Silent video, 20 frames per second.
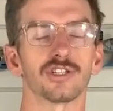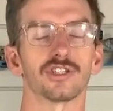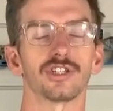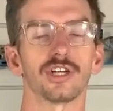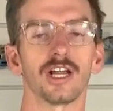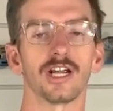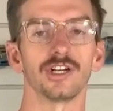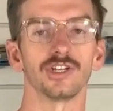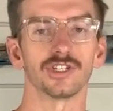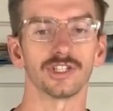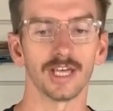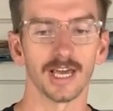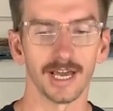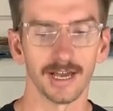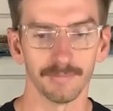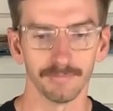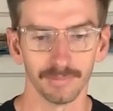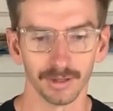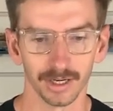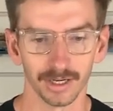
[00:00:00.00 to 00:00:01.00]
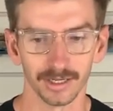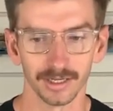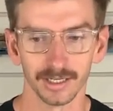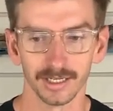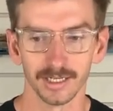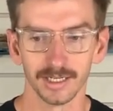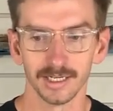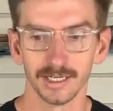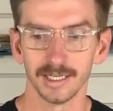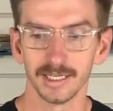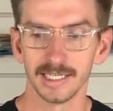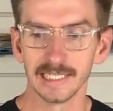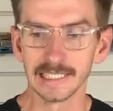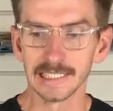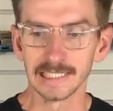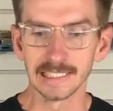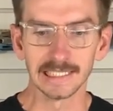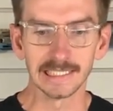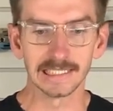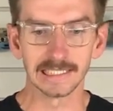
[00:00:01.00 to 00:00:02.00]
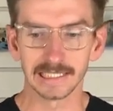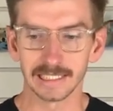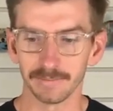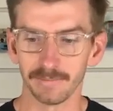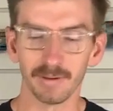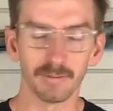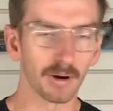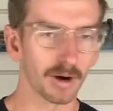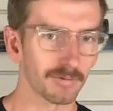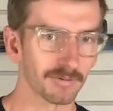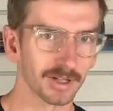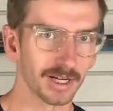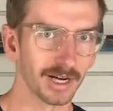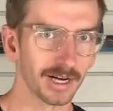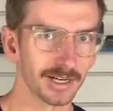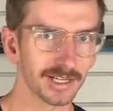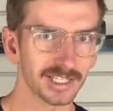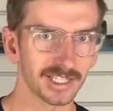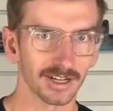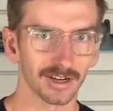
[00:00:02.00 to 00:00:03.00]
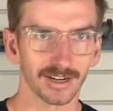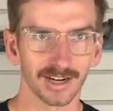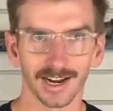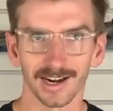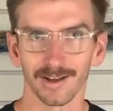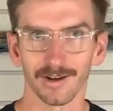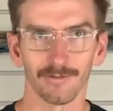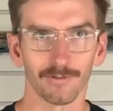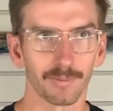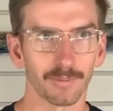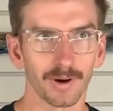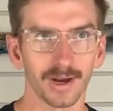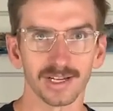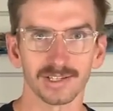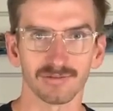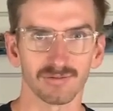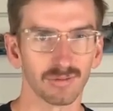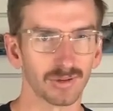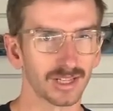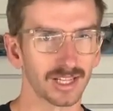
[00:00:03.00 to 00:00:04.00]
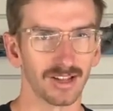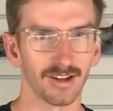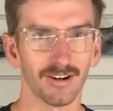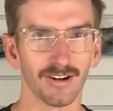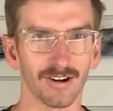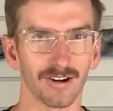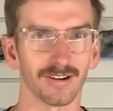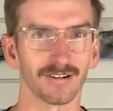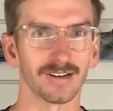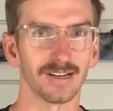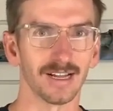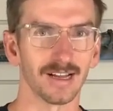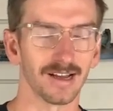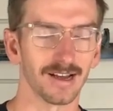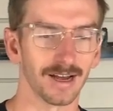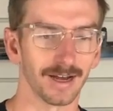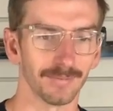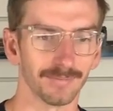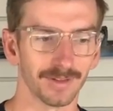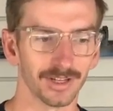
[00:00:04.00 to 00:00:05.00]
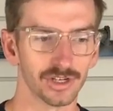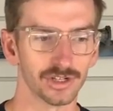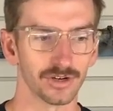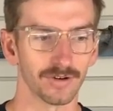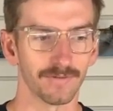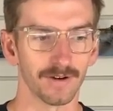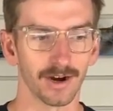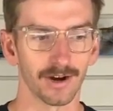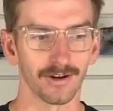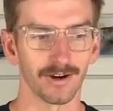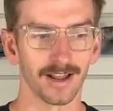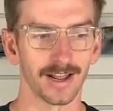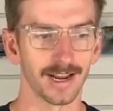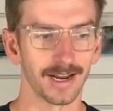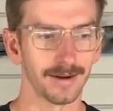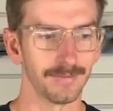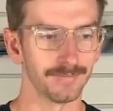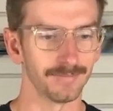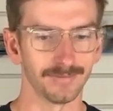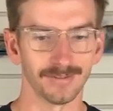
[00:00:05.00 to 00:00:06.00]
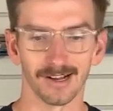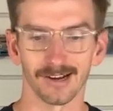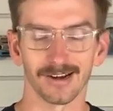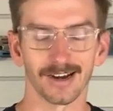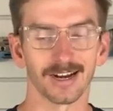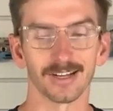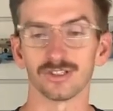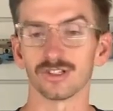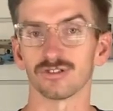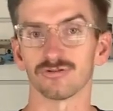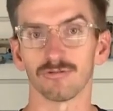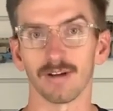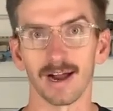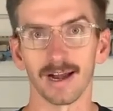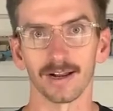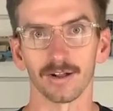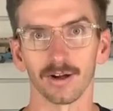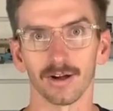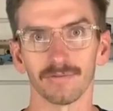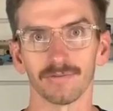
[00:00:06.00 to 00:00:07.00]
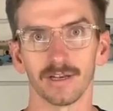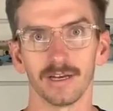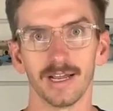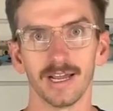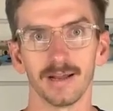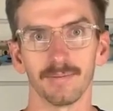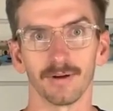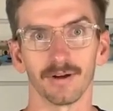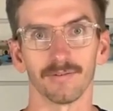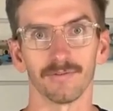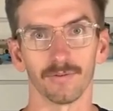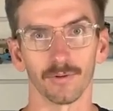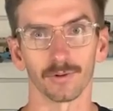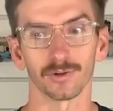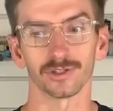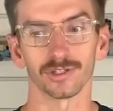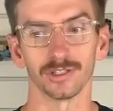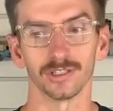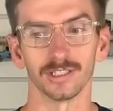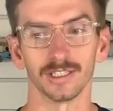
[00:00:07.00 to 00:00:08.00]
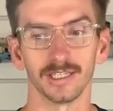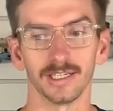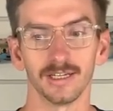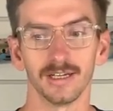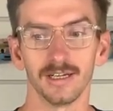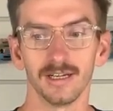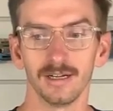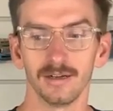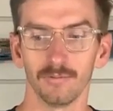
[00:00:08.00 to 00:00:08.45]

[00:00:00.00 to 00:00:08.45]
kind of changed that, but to be perfectly honest, they're kind of overpriced for what they are. Um, the Surefire name, they're kind of just riding off the name, unfortunately.